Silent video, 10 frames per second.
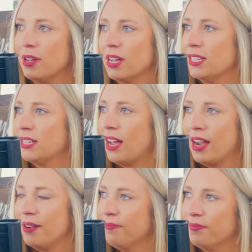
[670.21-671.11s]
Because
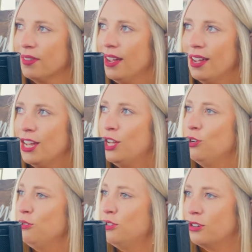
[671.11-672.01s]
I
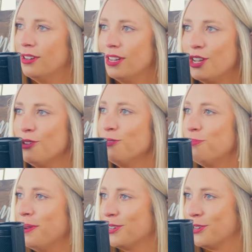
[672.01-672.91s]
huge
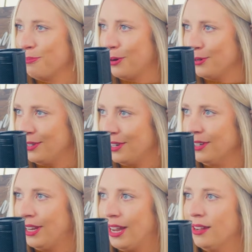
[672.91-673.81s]
picture
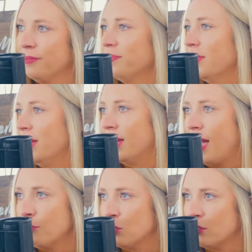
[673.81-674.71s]
person. Like
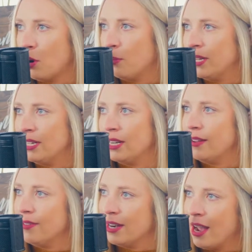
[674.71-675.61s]
capture the moment. Did it
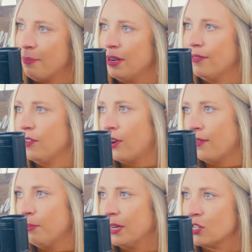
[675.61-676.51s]
even happen if you don't
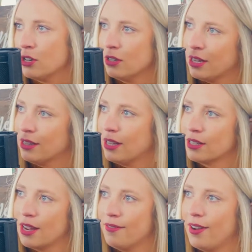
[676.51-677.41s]
have a picture? Like
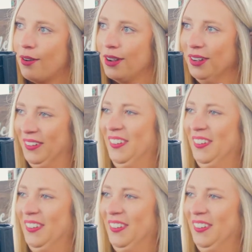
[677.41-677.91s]
that's kind of how I